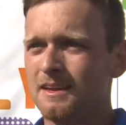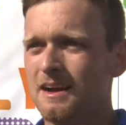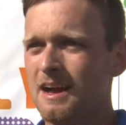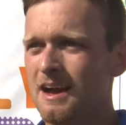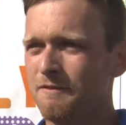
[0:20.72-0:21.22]

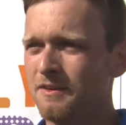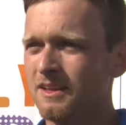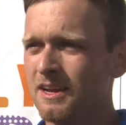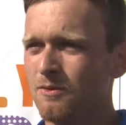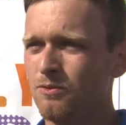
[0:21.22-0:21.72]
I, I felt
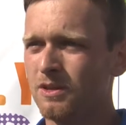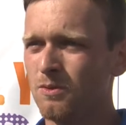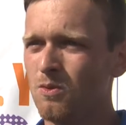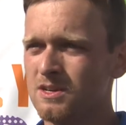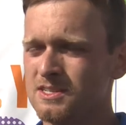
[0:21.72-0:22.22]
like I really
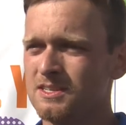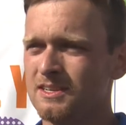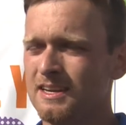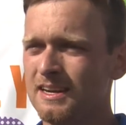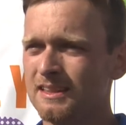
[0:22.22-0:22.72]

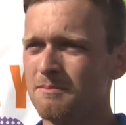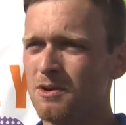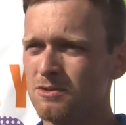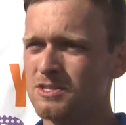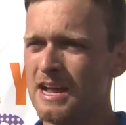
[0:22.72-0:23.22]
wasn't getting the
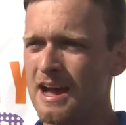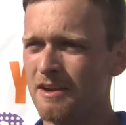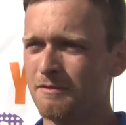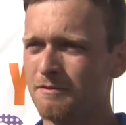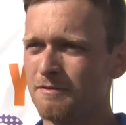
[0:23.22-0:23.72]
most out
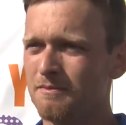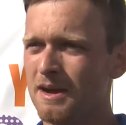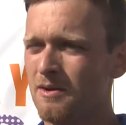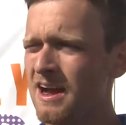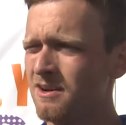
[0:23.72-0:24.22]
of
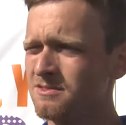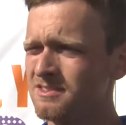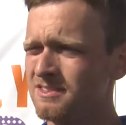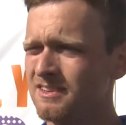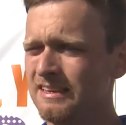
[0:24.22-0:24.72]
my
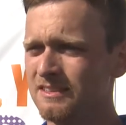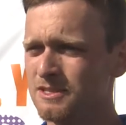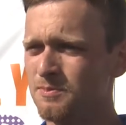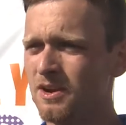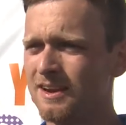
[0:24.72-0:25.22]
rounds in the
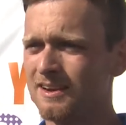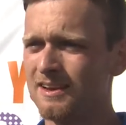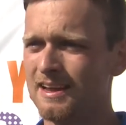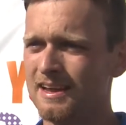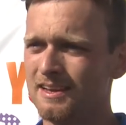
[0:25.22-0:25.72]

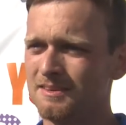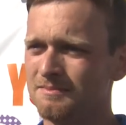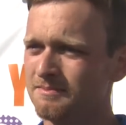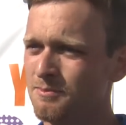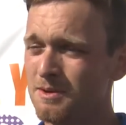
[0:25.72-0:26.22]
spring
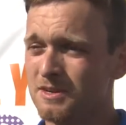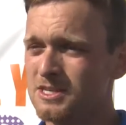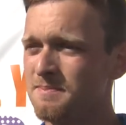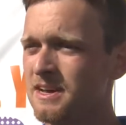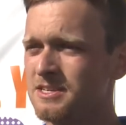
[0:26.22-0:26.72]
and pretty
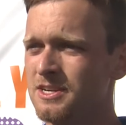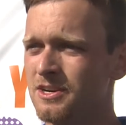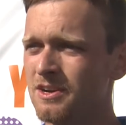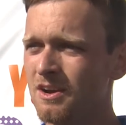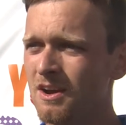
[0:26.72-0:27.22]
much the past
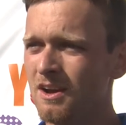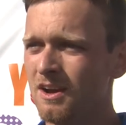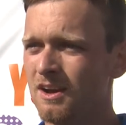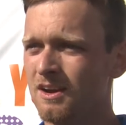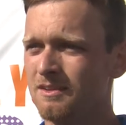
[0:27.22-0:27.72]
year,
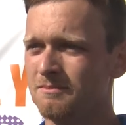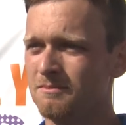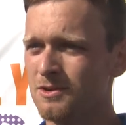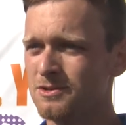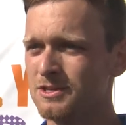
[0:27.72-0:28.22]
uh,
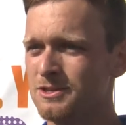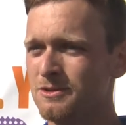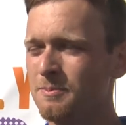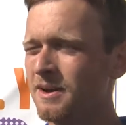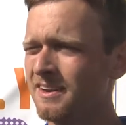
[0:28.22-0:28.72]
mostly due
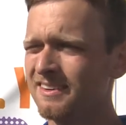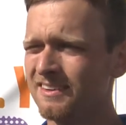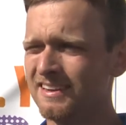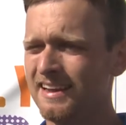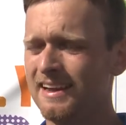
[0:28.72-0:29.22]
to putting
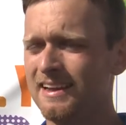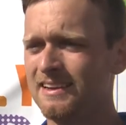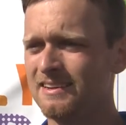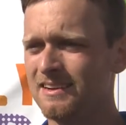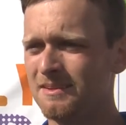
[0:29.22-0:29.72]

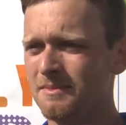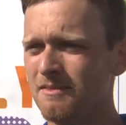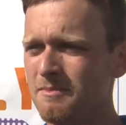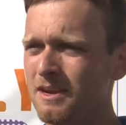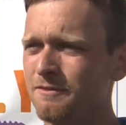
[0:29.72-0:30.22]
and um,
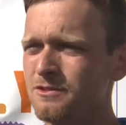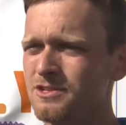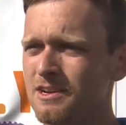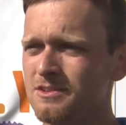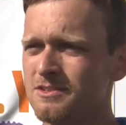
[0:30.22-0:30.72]
I've made a few
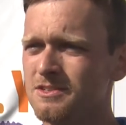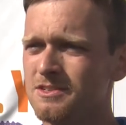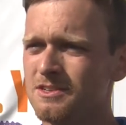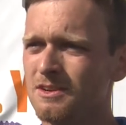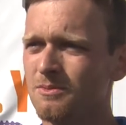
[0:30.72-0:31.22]

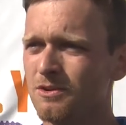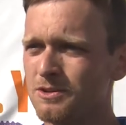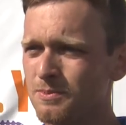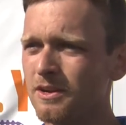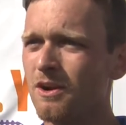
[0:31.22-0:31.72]
changes and
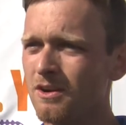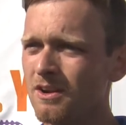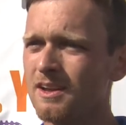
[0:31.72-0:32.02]
worked pretty hard on